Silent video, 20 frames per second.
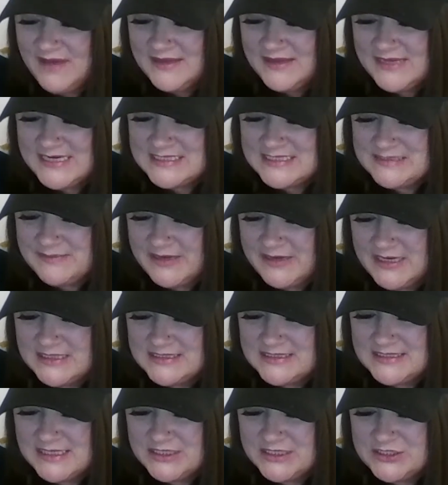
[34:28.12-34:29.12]
has been
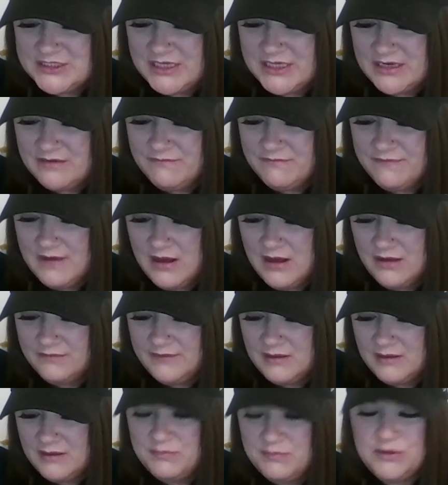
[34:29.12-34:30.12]
such an
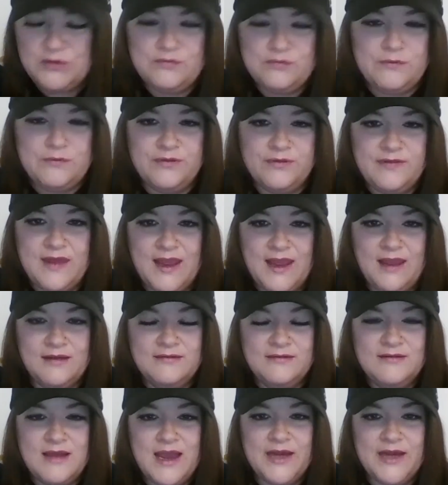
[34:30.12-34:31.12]
evolving, beautiful
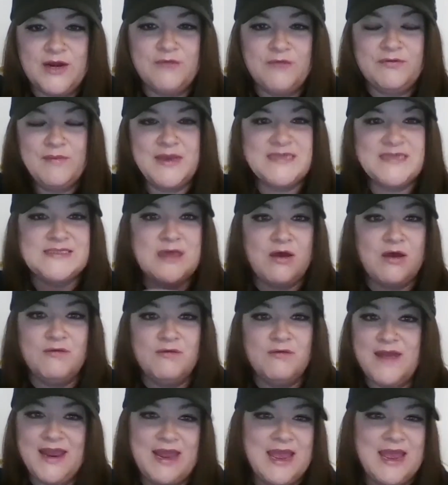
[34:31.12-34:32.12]
thing. I know for myself,
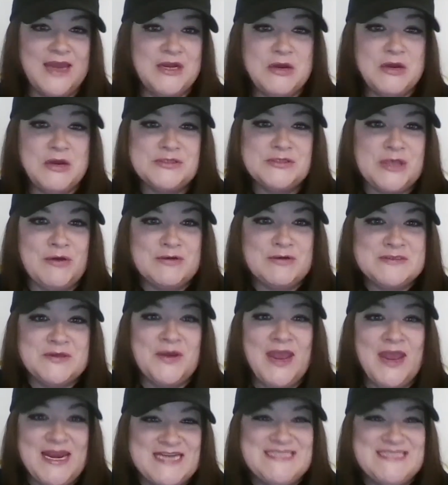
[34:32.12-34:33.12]
I know, Joe, it's
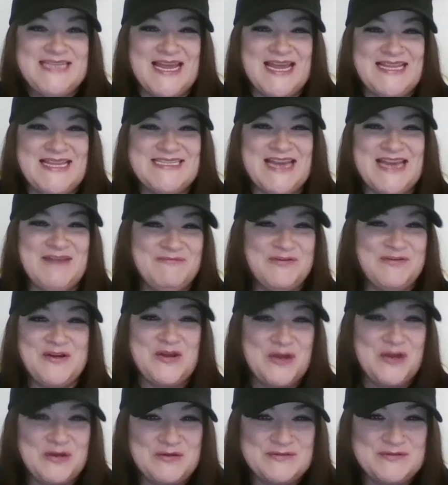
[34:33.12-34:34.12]
okay to say the same for
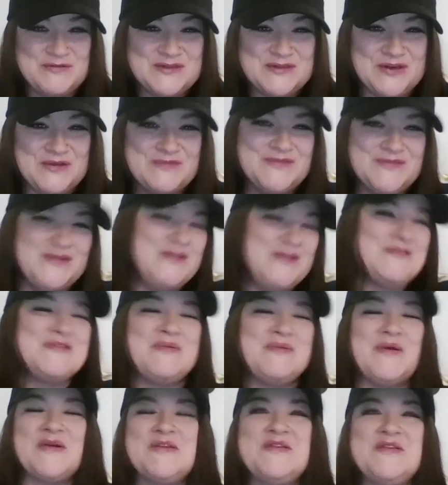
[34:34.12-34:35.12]
you. You've
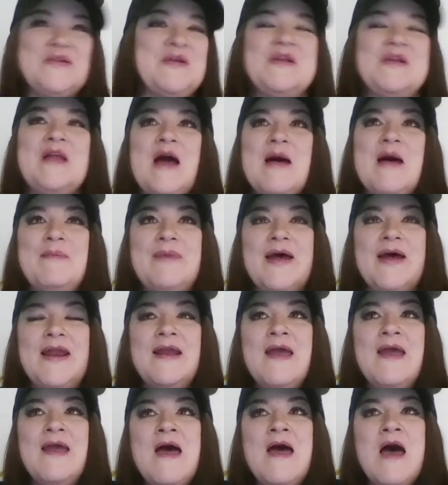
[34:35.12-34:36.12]
spoken to it a lot, but
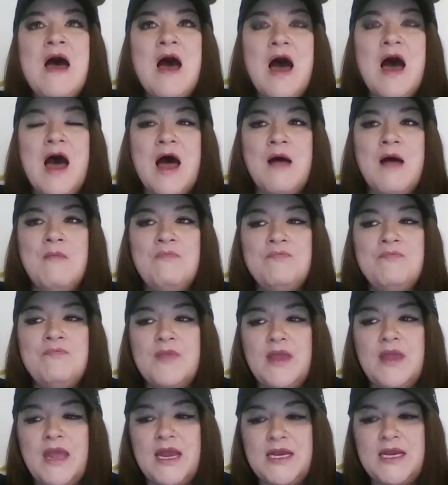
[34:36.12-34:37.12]

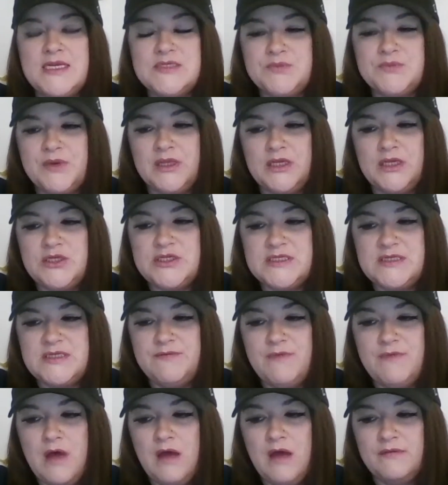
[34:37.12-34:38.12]
it has really just
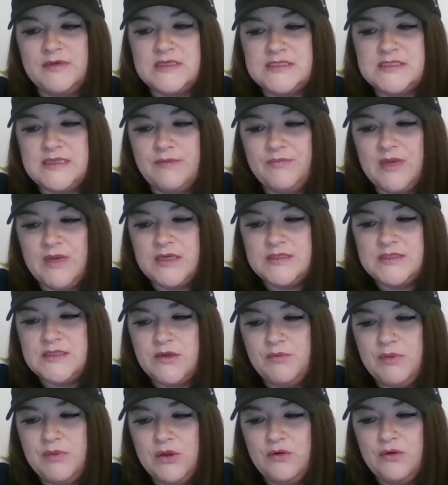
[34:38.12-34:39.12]
evolved in something
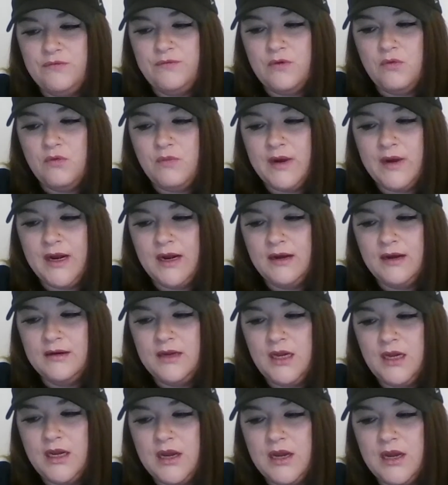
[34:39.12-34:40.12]
so beautiful where,
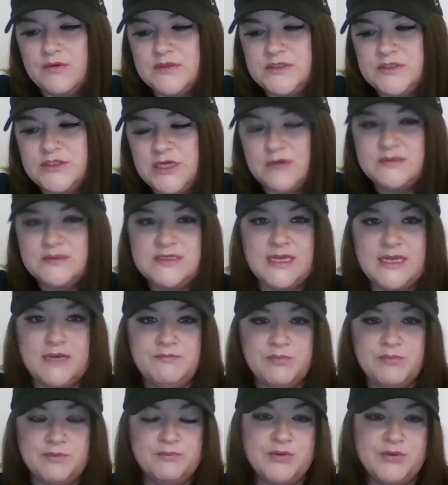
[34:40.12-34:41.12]
as Joe
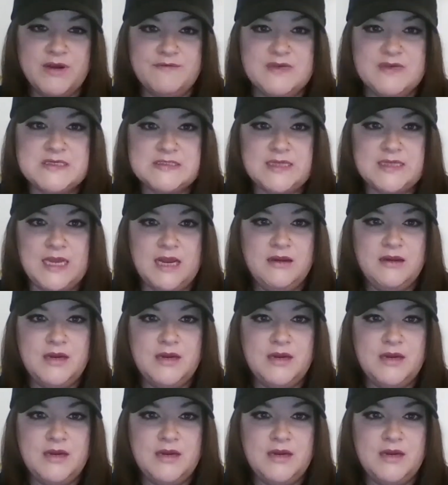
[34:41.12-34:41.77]
said previously,